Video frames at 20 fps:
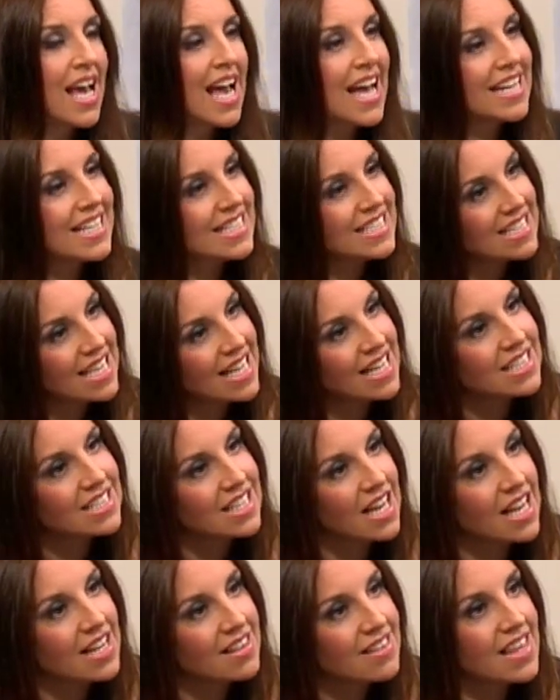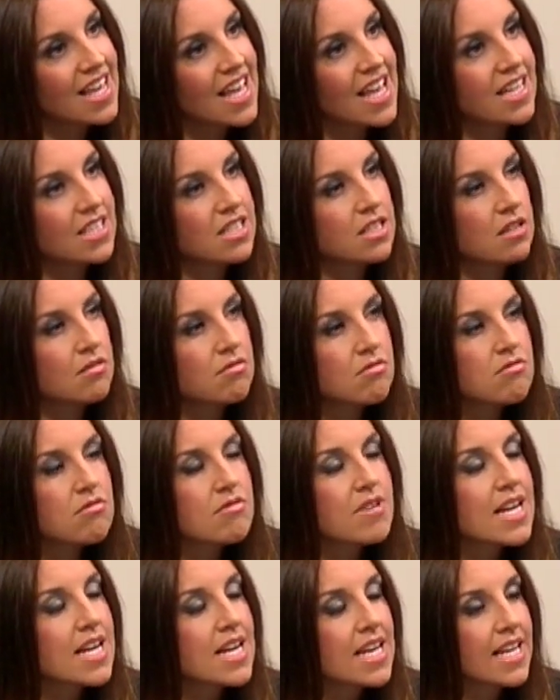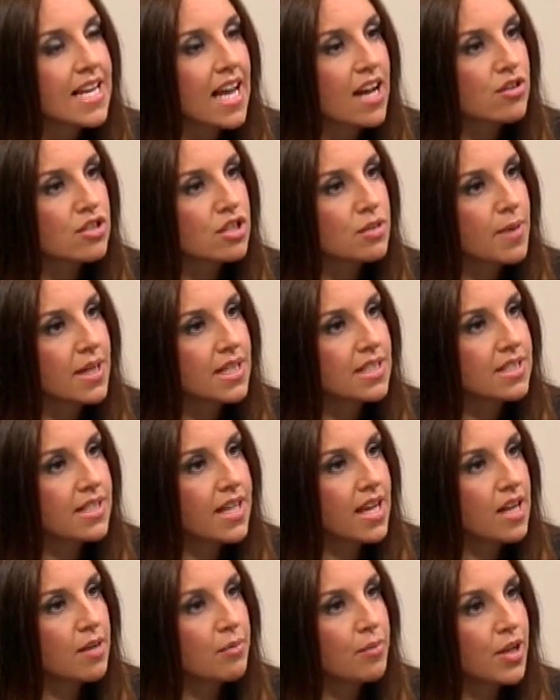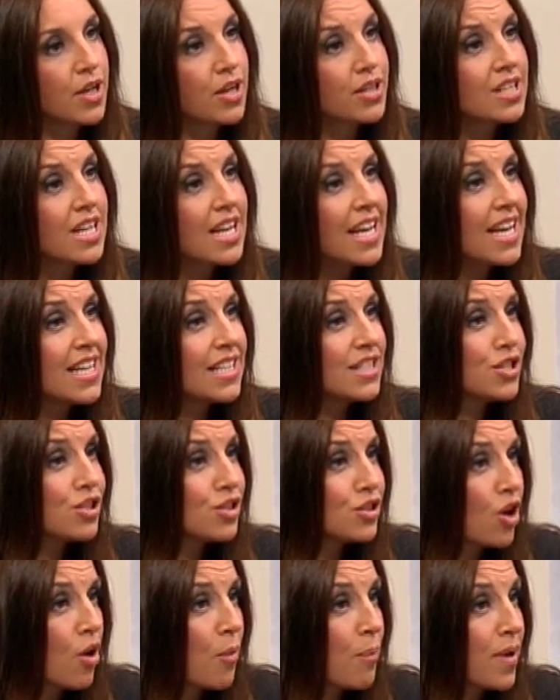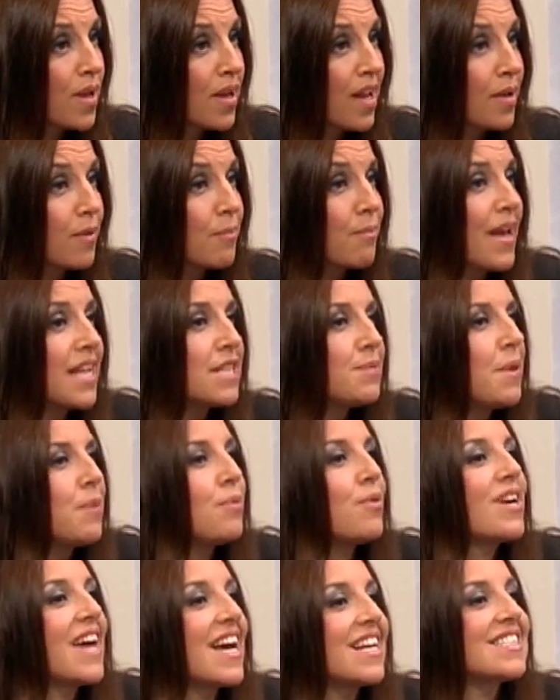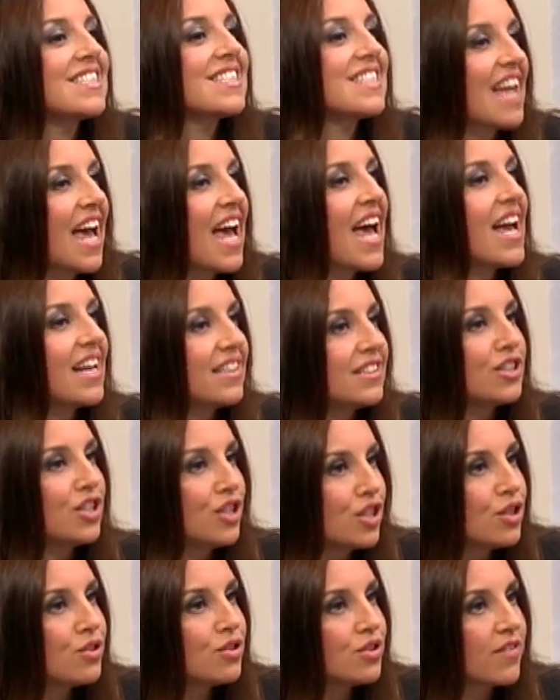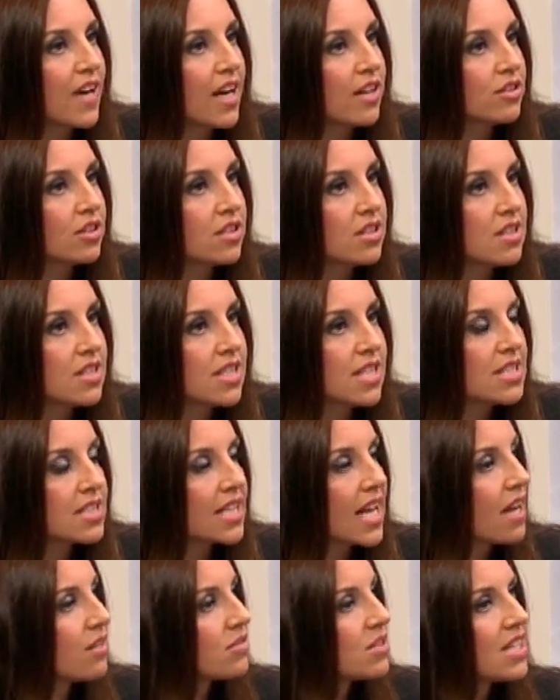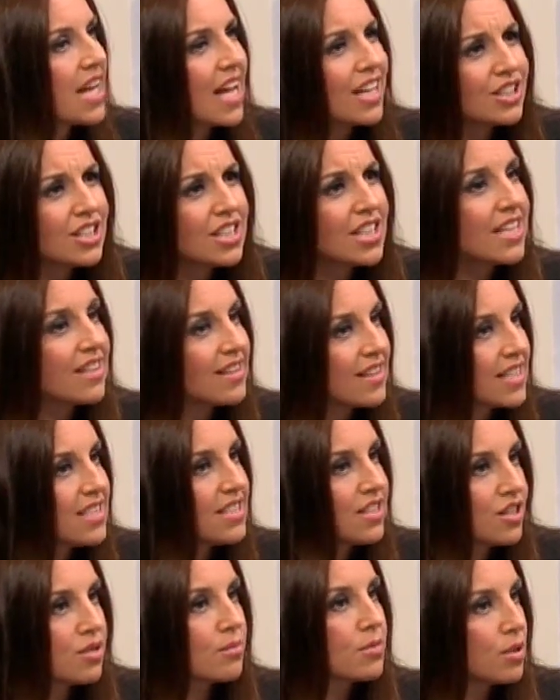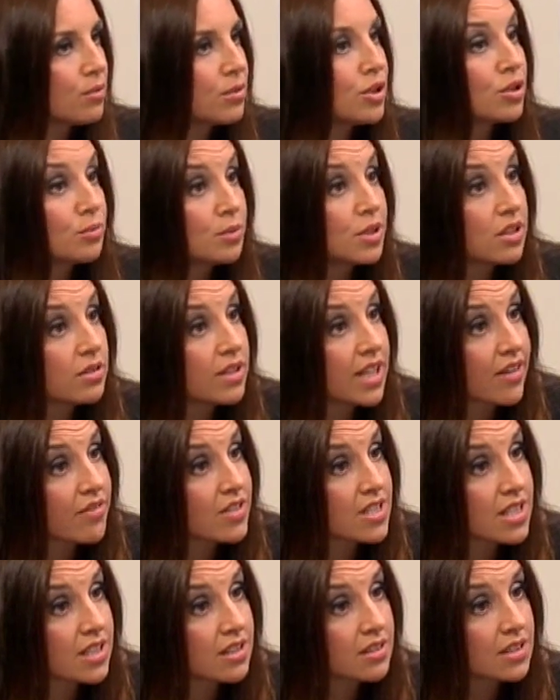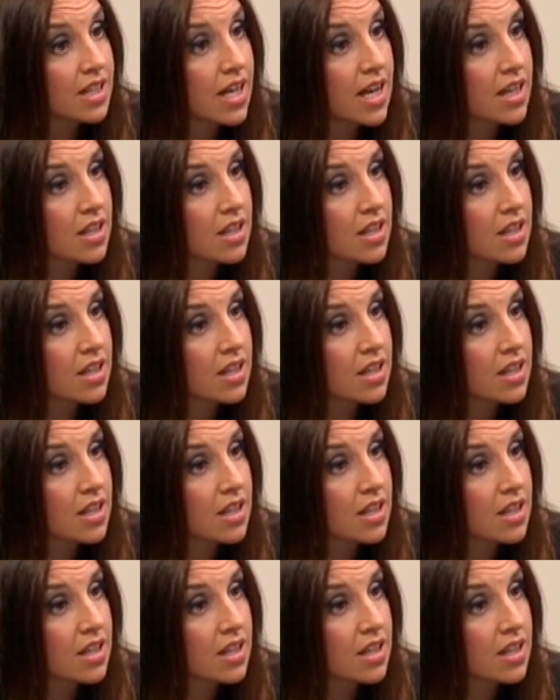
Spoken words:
And it's things like this that really get under my skin, because it makes people get scared to use vouchers and discounts. And actually, this is something we should be doing every single day.